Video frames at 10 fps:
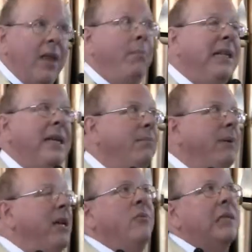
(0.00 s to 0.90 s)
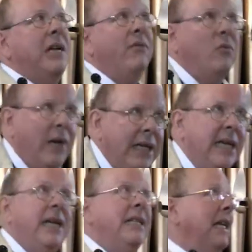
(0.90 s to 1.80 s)
But then Peter was never one
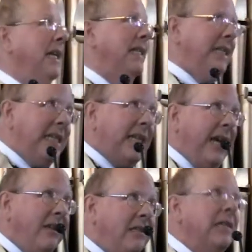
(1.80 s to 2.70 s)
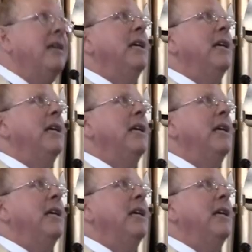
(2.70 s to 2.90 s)
to let details